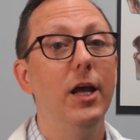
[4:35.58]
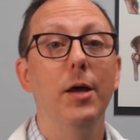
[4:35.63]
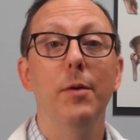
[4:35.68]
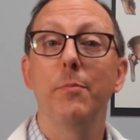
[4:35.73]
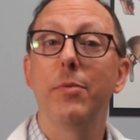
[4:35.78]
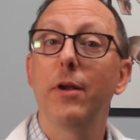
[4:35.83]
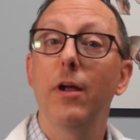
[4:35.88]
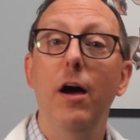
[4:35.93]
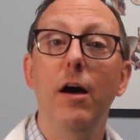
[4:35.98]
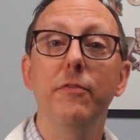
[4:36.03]

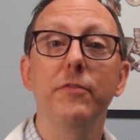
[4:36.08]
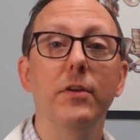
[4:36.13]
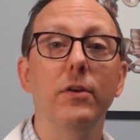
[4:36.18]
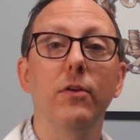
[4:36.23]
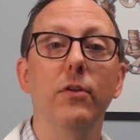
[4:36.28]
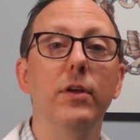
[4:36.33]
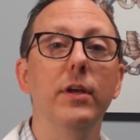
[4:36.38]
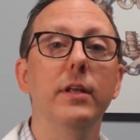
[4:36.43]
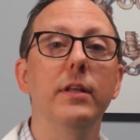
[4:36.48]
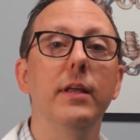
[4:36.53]
but it often
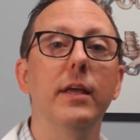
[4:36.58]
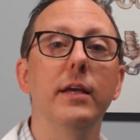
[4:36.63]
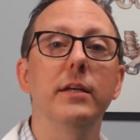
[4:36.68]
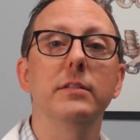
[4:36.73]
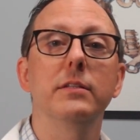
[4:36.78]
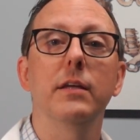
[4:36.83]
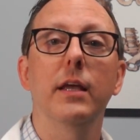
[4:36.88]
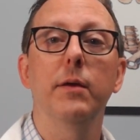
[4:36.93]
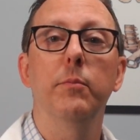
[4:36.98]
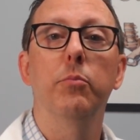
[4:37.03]
only
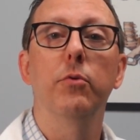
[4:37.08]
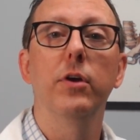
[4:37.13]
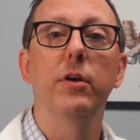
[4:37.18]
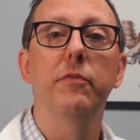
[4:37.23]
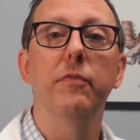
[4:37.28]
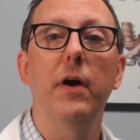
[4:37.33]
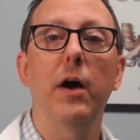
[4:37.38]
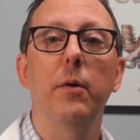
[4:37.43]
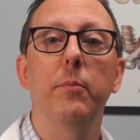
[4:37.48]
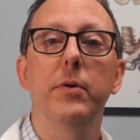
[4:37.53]
takes a
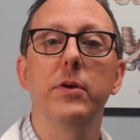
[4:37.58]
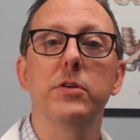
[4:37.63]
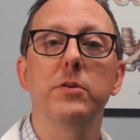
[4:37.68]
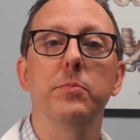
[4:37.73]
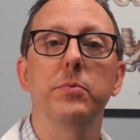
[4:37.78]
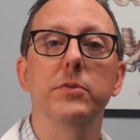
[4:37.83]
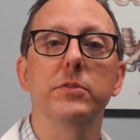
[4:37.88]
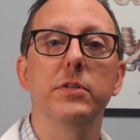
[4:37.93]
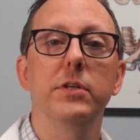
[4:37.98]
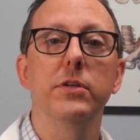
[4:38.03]
brief outpatient
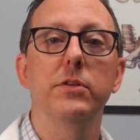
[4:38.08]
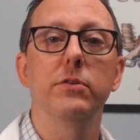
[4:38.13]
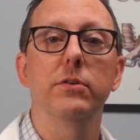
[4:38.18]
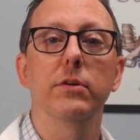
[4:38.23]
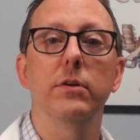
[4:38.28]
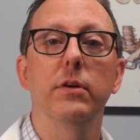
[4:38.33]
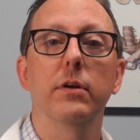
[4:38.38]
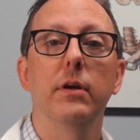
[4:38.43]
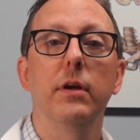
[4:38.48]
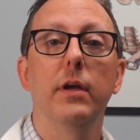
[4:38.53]

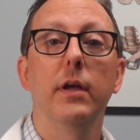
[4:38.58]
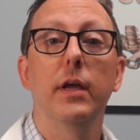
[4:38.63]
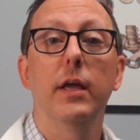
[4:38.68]
procedure